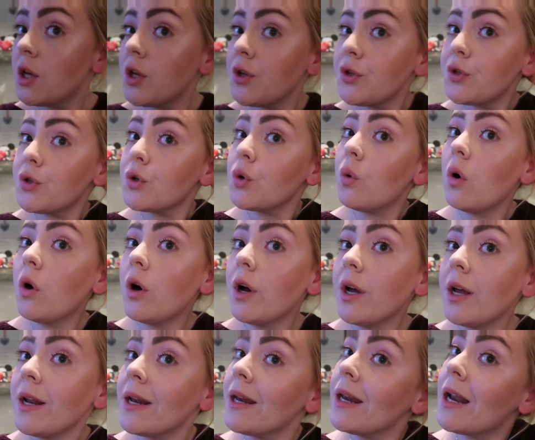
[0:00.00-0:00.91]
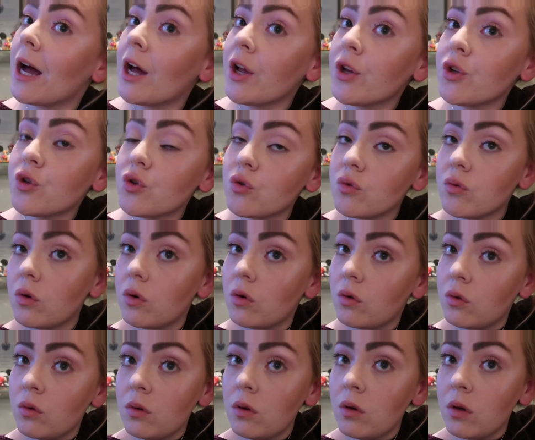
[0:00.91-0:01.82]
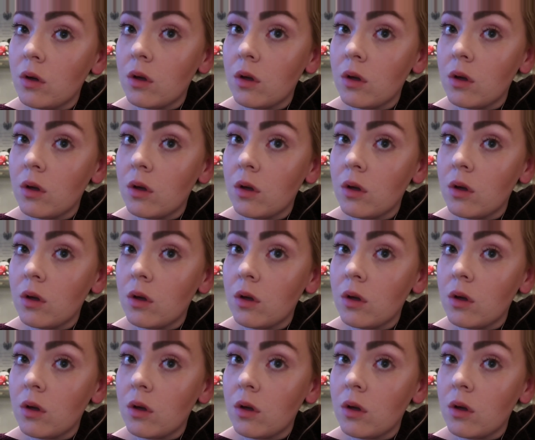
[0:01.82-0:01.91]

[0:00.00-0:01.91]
It's quite natural,